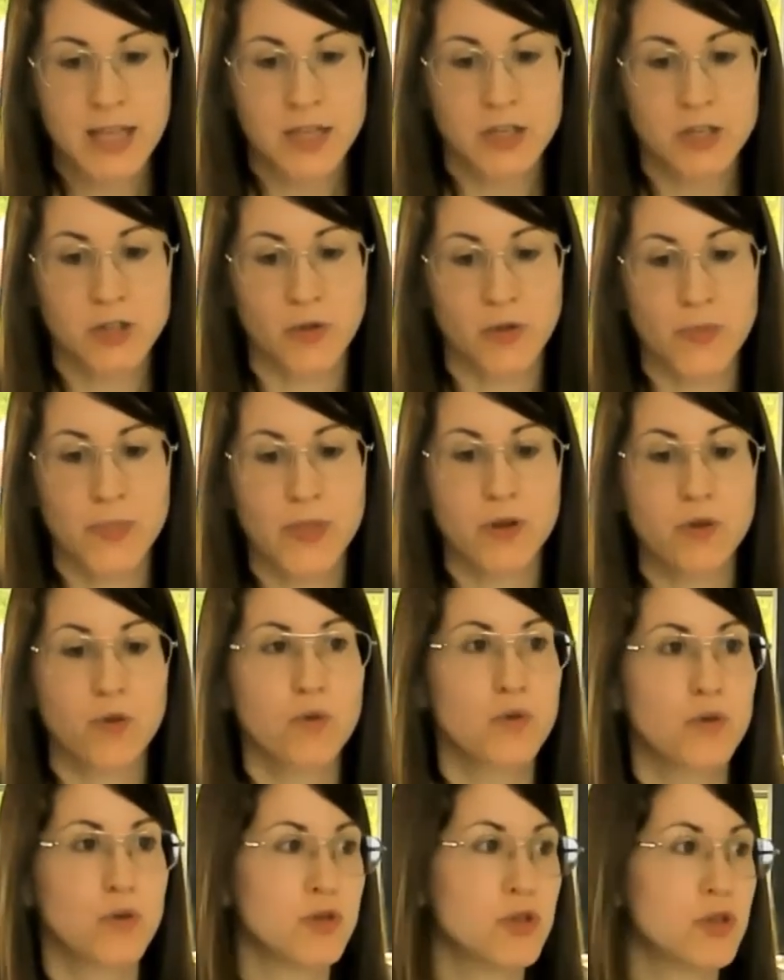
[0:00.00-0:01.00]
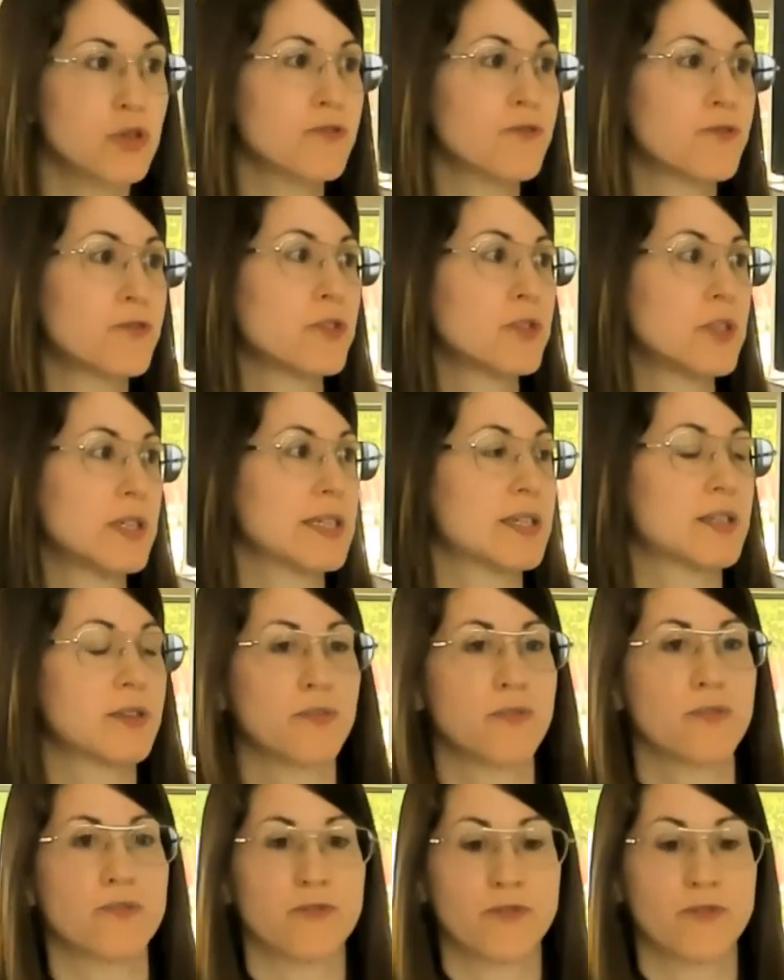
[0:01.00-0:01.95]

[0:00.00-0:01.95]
So the conclusions for this